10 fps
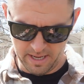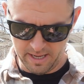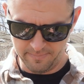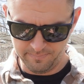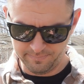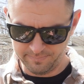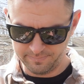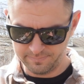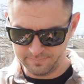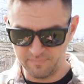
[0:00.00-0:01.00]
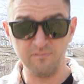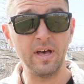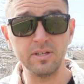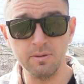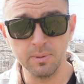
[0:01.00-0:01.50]
uh,
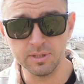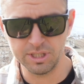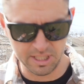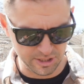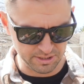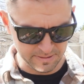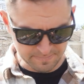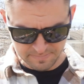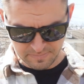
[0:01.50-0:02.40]
valuable changes.